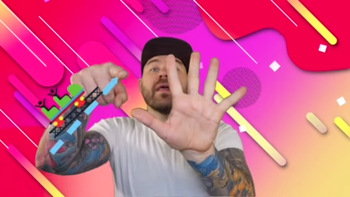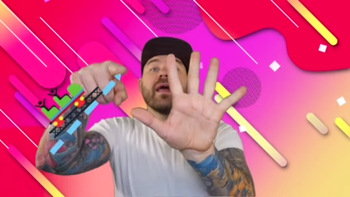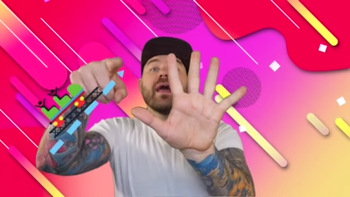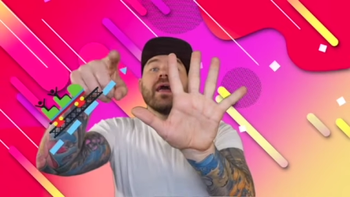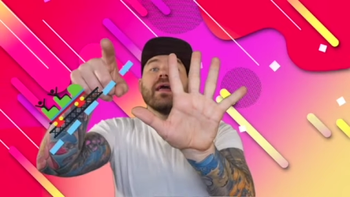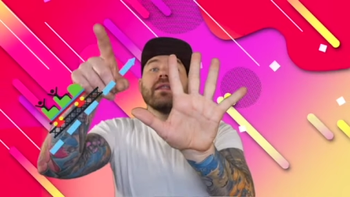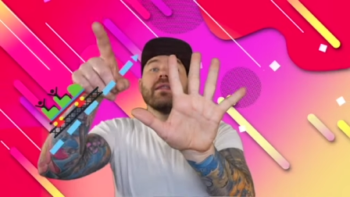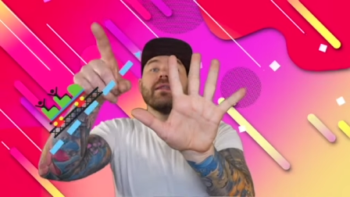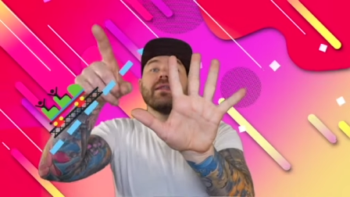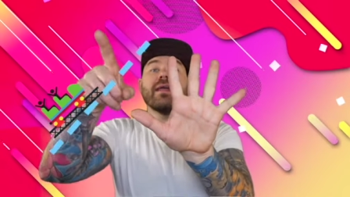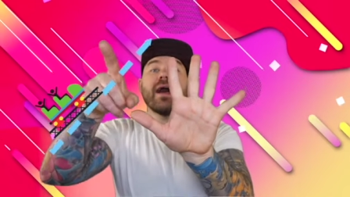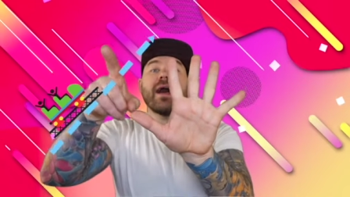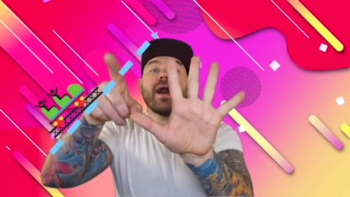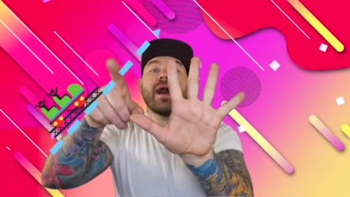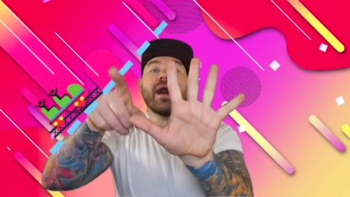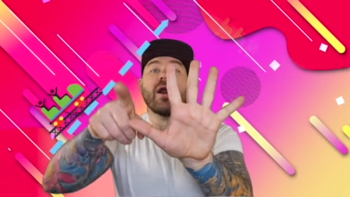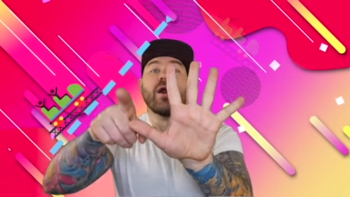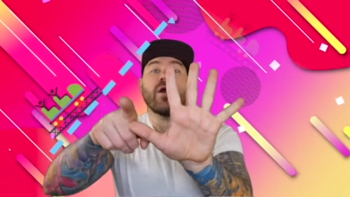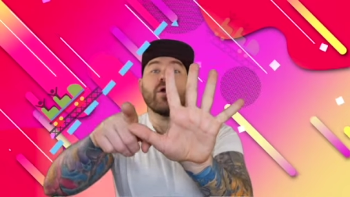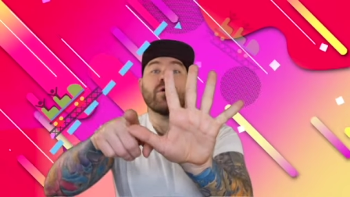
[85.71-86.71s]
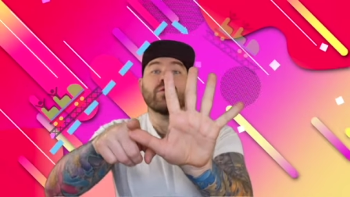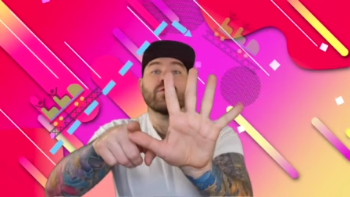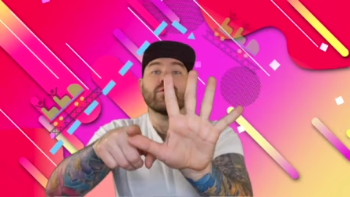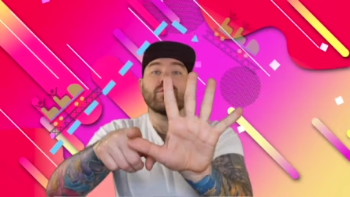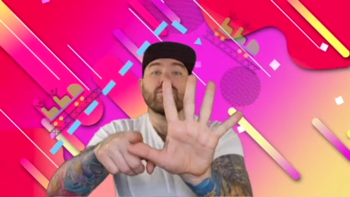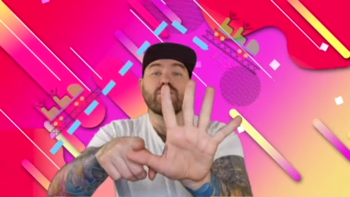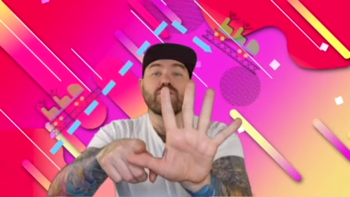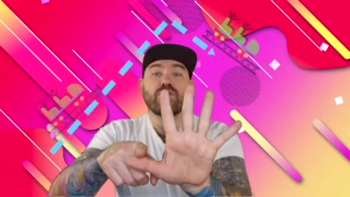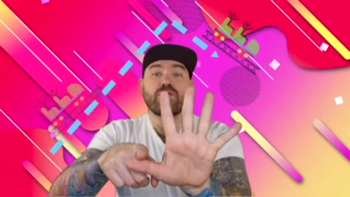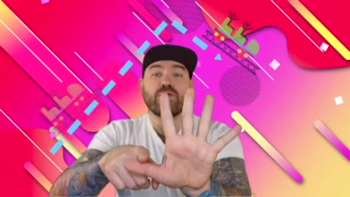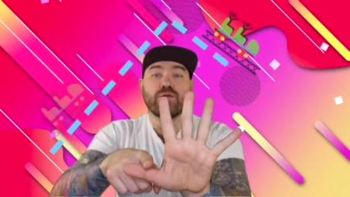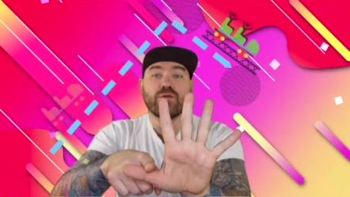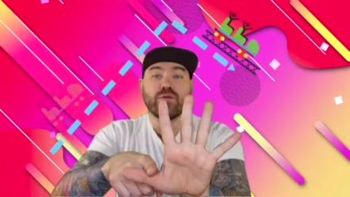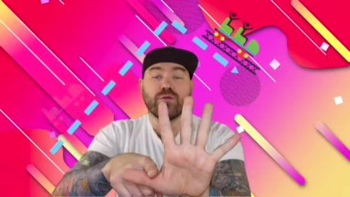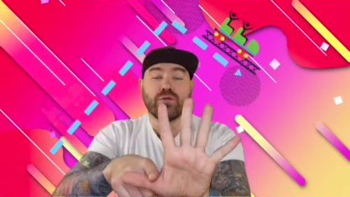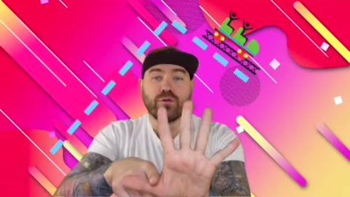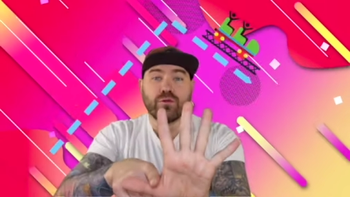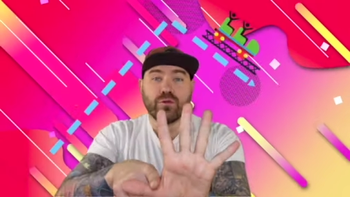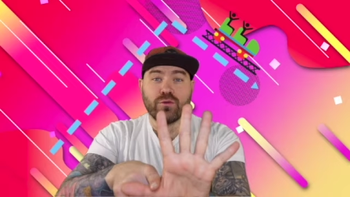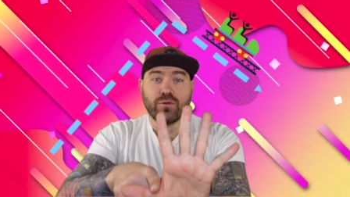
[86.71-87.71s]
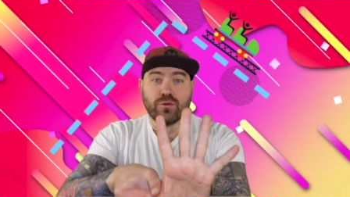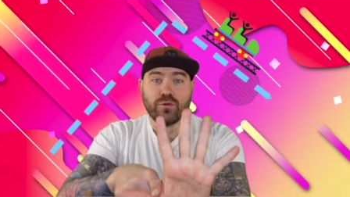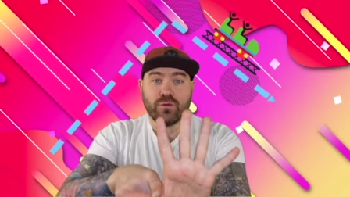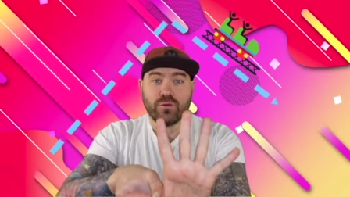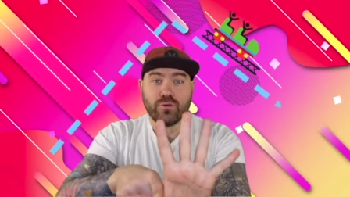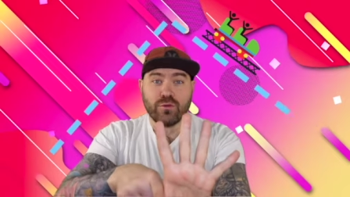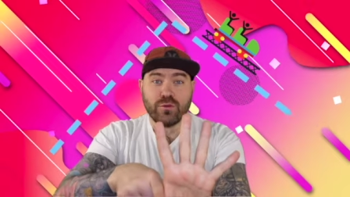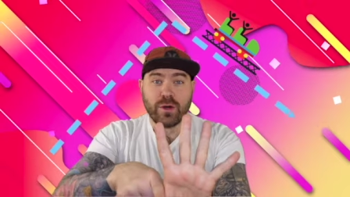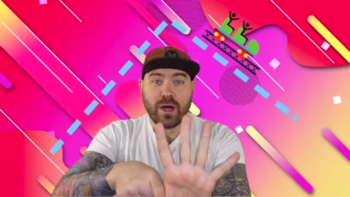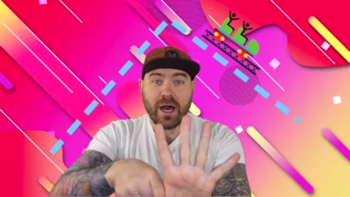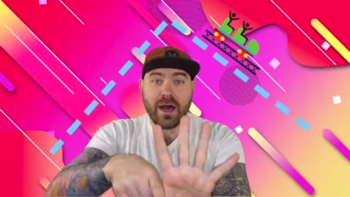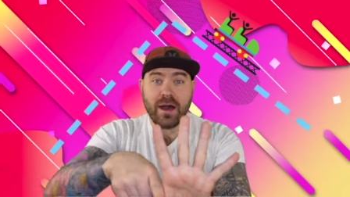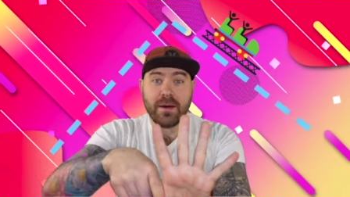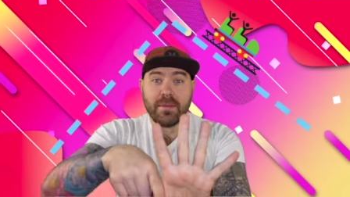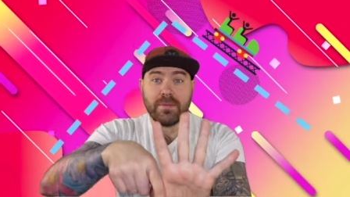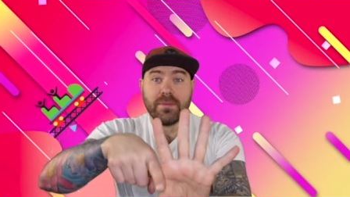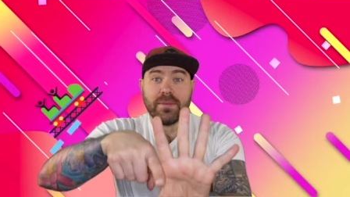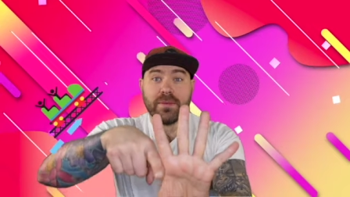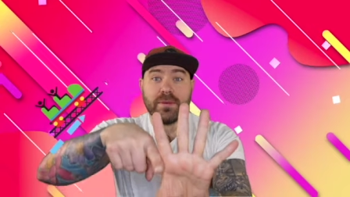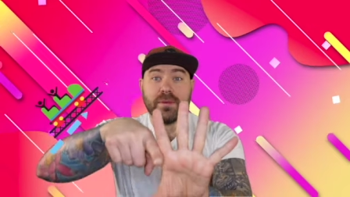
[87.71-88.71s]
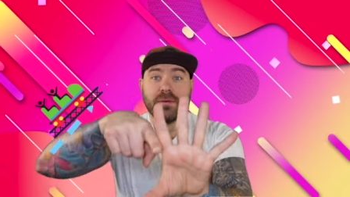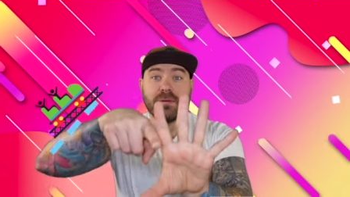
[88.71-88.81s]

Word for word: and down, up,